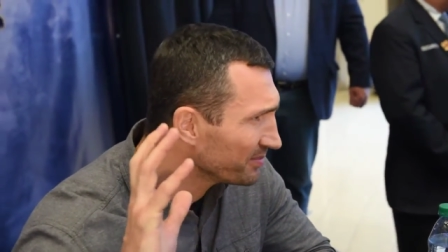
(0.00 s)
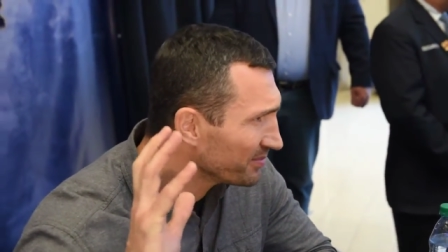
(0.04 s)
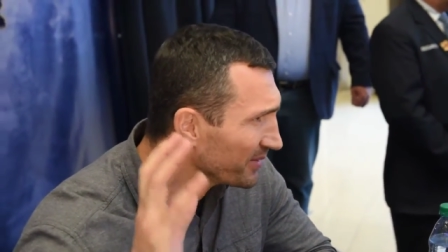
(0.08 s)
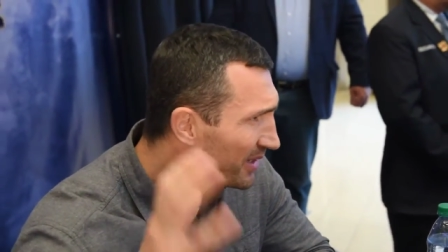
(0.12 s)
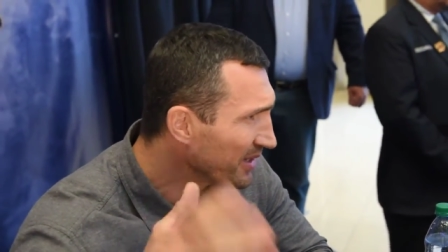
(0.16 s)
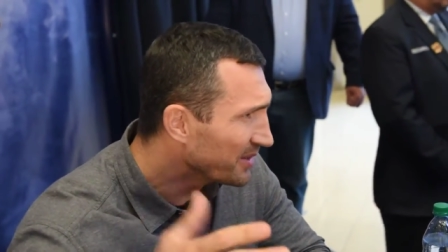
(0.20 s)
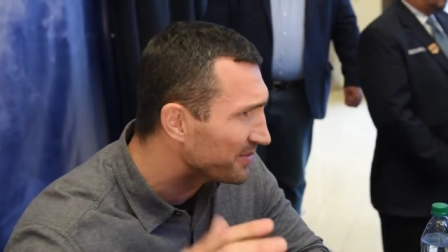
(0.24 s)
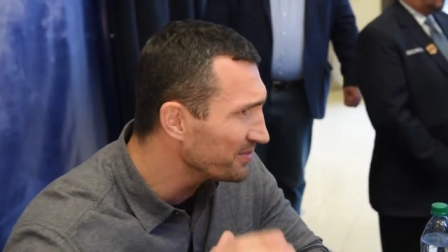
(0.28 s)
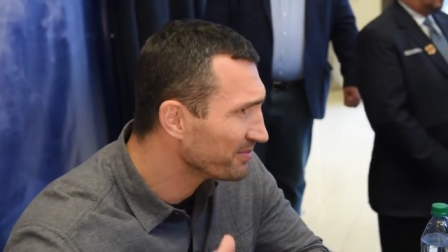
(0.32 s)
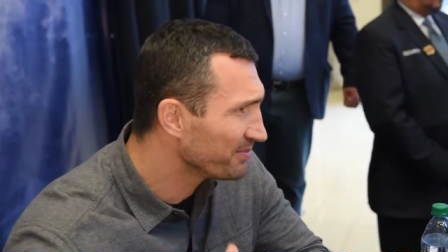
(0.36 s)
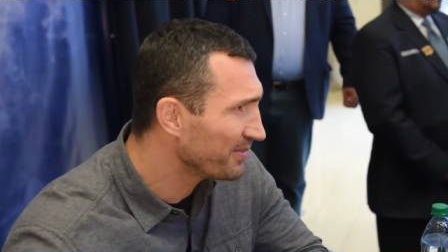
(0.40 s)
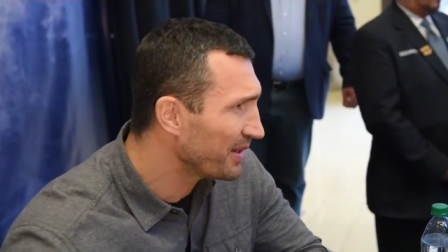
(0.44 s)

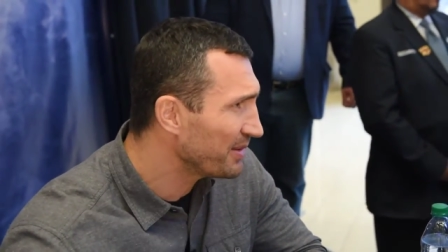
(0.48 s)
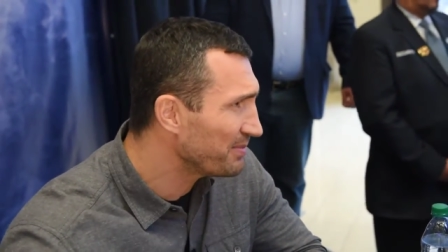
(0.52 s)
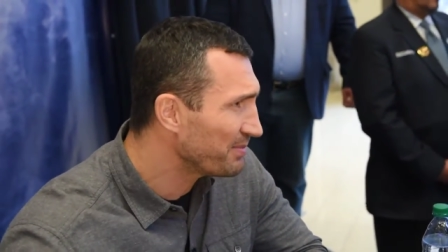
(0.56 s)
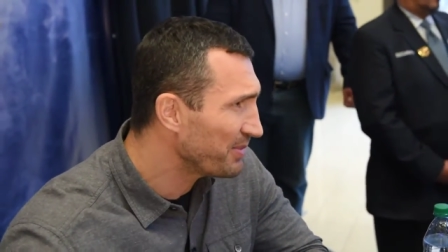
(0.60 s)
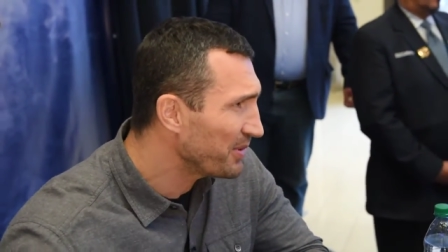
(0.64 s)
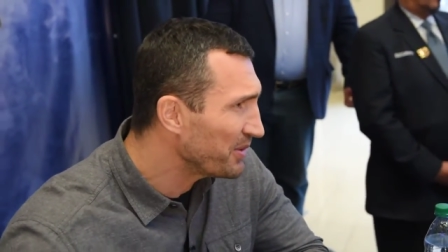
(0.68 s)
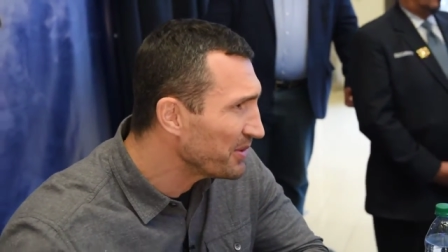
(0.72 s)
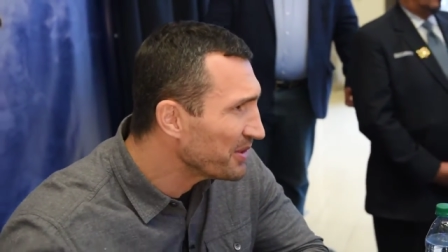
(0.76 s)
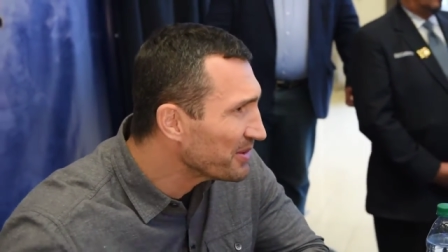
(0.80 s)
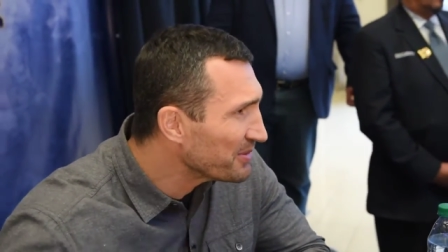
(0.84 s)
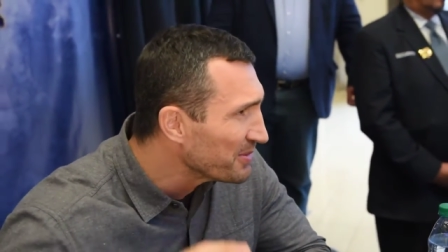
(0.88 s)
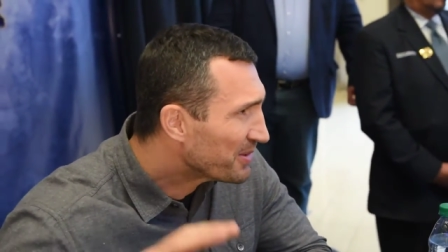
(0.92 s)
my, my
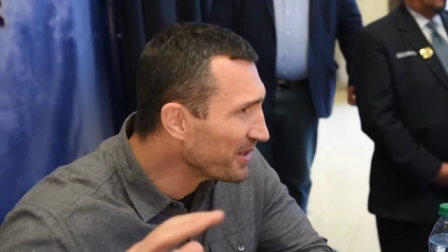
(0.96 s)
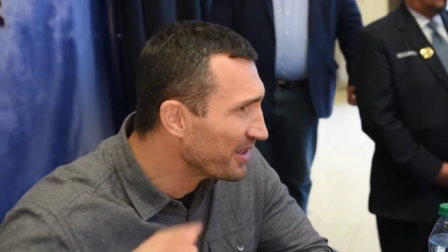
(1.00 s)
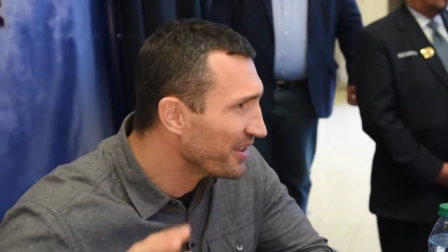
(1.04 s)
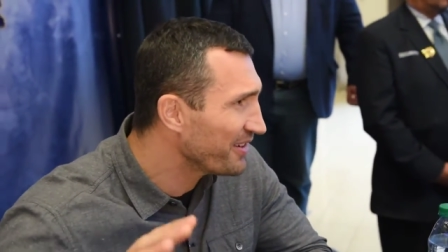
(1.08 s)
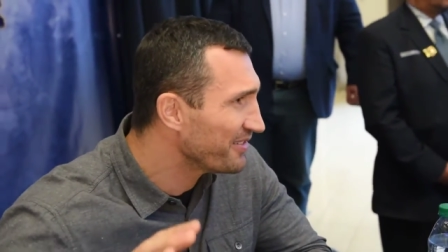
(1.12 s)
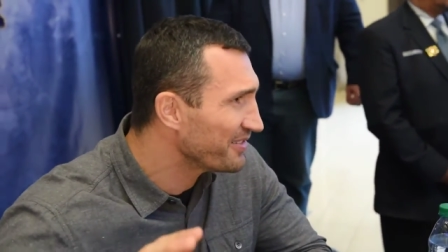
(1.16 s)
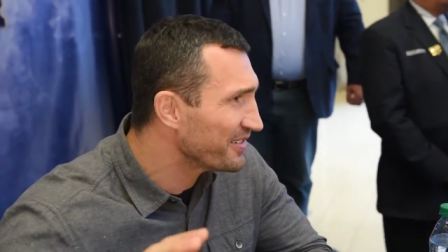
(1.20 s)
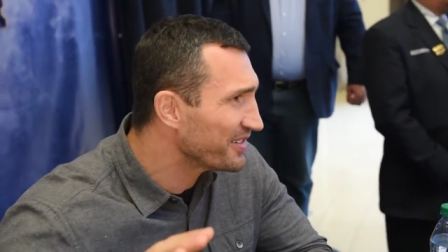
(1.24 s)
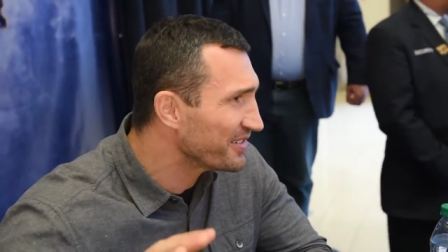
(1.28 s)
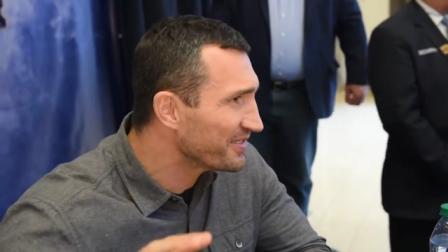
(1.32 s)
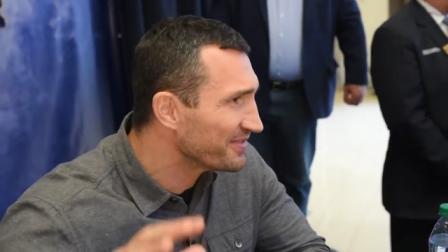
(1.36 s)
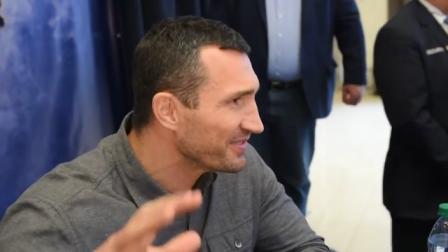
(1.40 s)
boy,
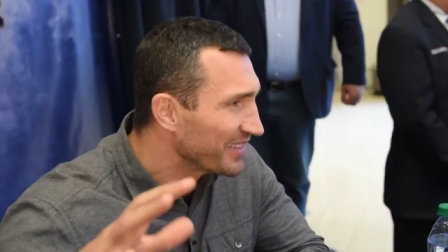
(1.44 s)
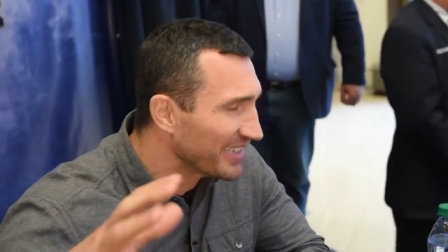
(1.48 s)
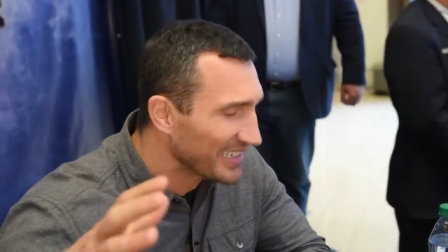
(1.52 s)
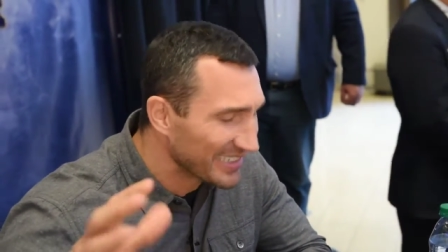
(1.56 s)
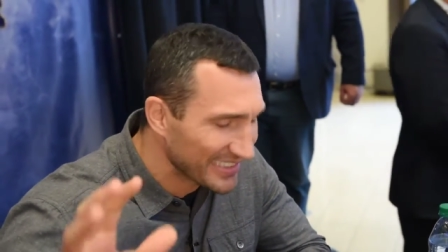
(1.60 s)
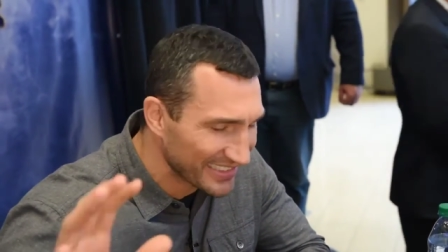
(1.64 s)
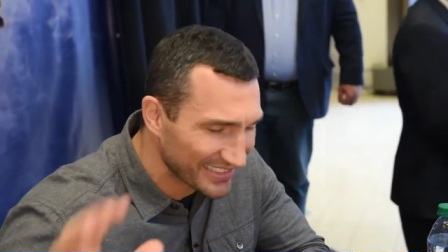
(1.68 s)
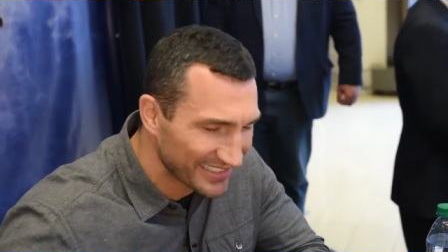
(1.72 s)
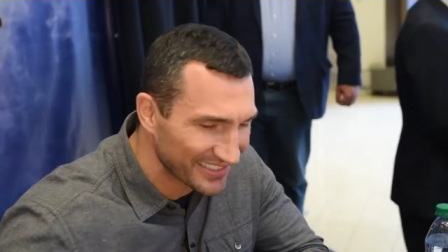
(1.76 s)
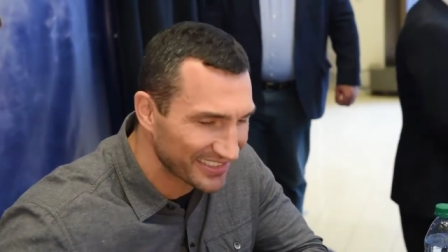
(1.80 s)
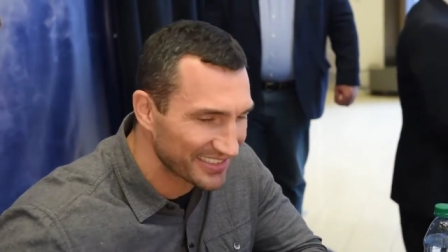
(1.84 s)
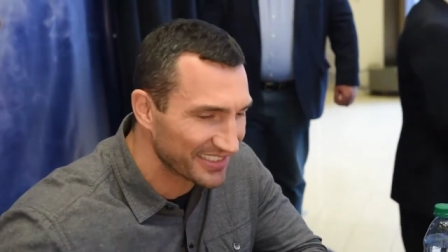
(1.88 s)
whatever,
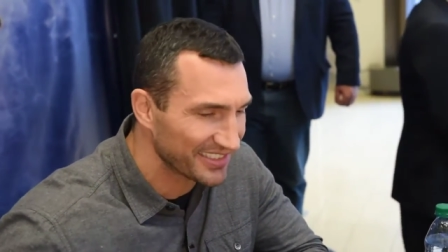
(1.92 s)
like,